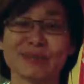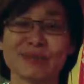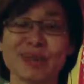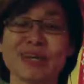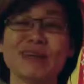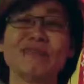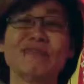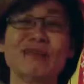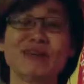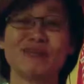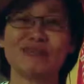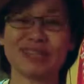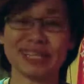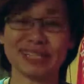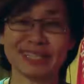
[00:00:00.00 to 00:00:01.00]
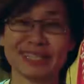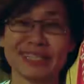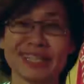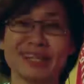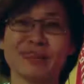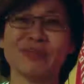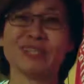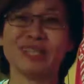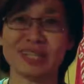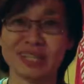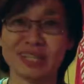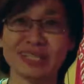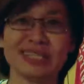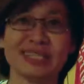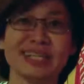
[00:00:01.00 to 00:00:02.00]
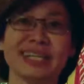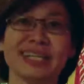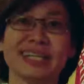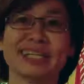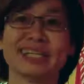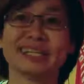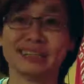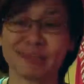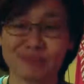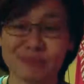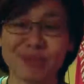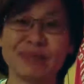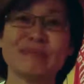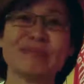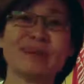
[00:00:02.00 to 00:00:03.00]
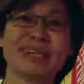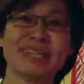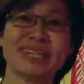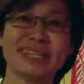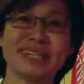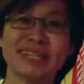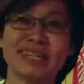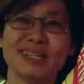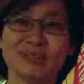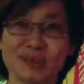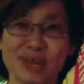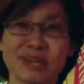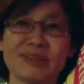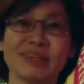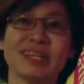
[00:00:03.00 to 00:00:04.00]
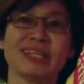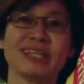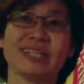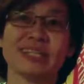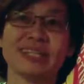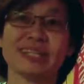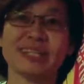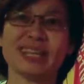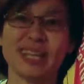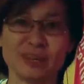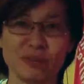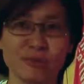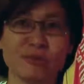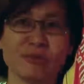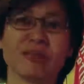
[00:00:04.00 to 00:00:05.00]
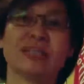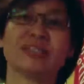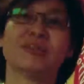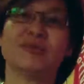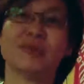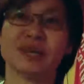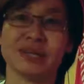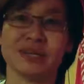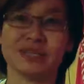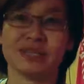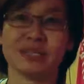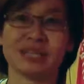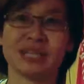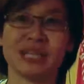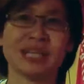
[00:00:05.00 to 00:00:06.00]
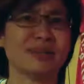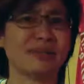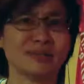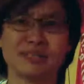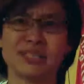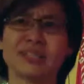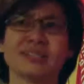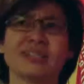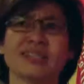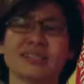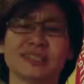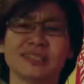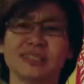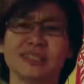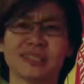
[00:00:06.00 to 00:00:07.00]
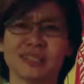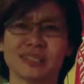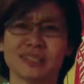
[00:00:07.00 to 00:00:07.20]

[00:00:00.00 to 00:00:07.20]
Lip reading: where their mouth is, which is put the money into education and human rights awareness, not just